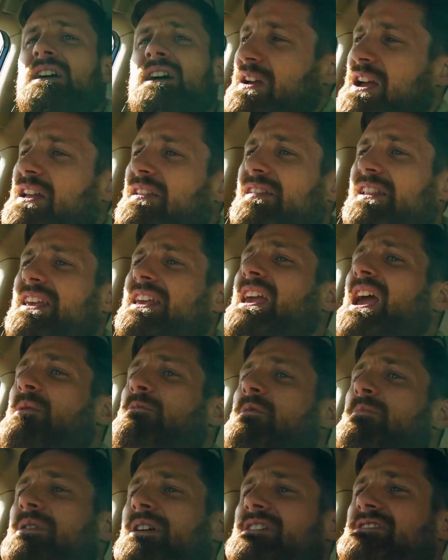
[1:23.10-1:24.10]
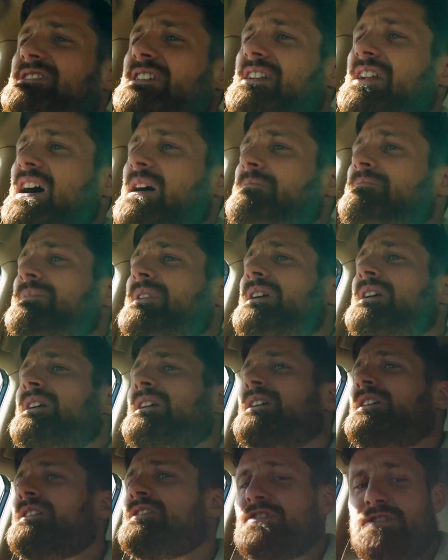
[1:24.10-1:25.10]
and the camera picks that up.
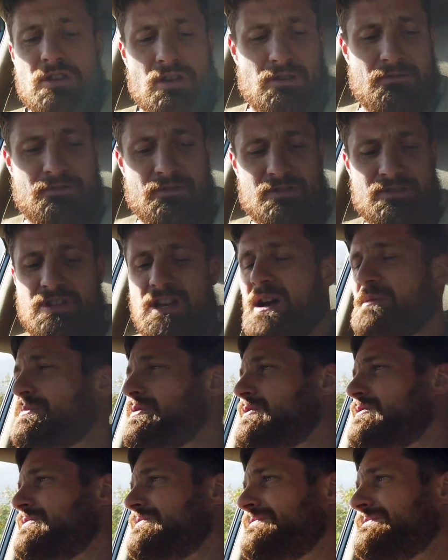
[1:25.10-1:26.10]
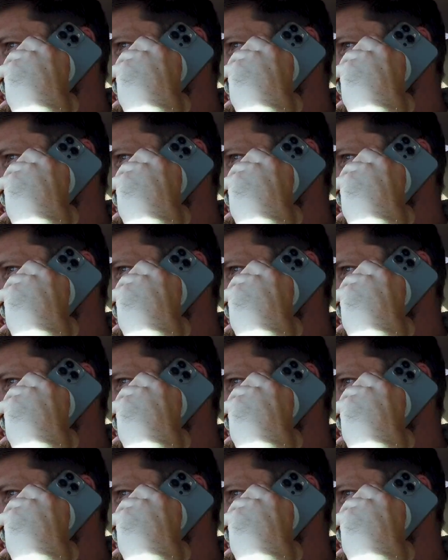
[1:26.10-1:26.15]
So for example,